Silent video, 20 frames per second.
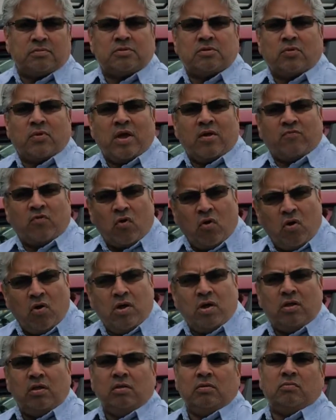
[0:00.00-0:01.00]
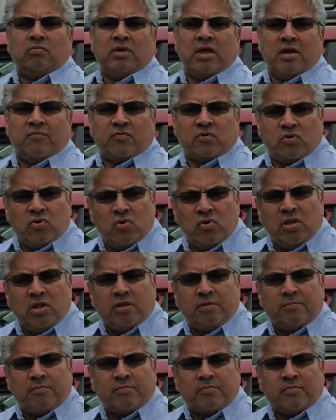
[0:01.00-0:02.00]
So we have oil, we have
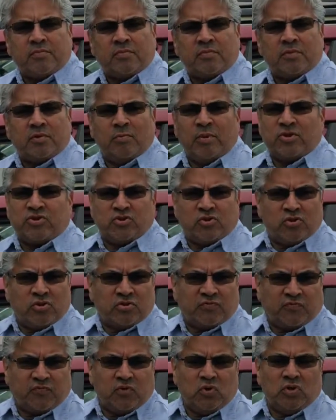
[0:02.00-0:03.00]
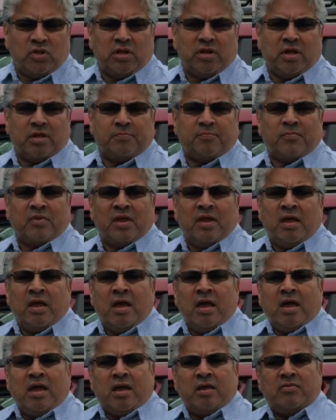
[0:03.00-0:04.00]
coolant, make sure there's fuel in it.
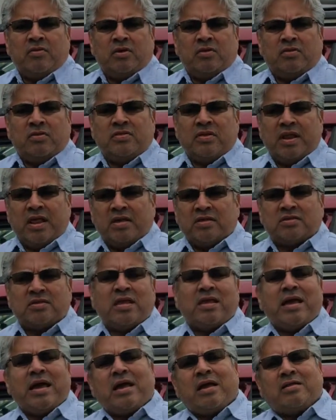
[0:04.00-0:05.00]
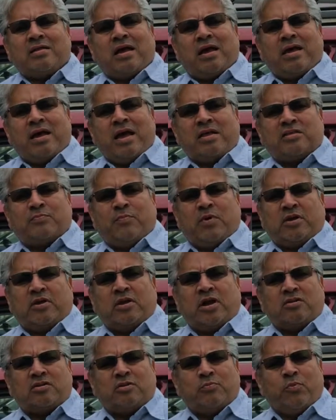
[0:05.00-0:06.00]
And then the next thing I ask my
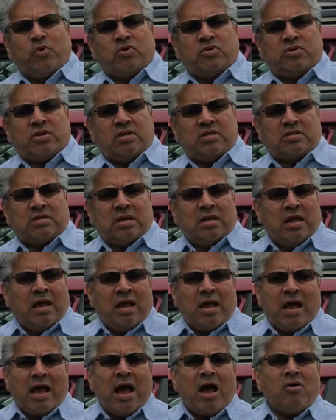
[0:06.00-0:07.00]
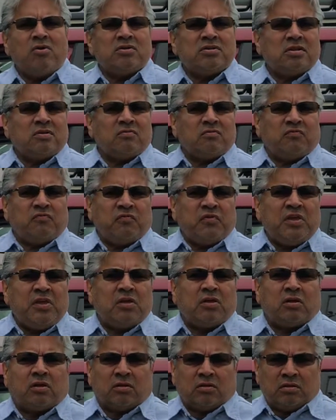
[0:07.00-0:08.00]
customers is, how does it
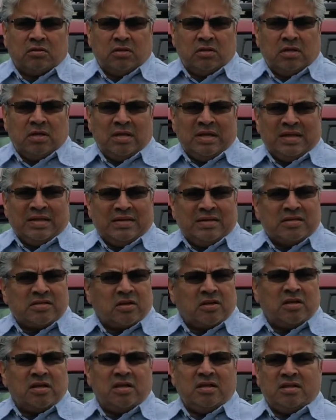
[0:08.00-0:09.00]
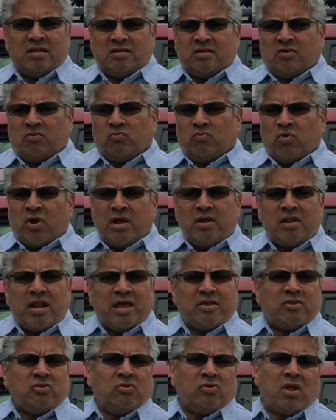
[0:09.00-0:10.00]
feel? Does it run
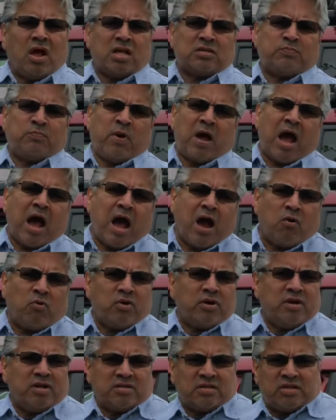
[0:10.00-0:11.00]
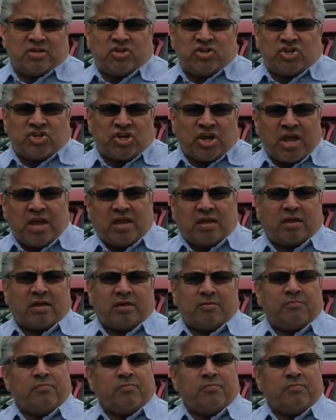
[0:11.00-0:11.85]
like you lost power? Does it shake?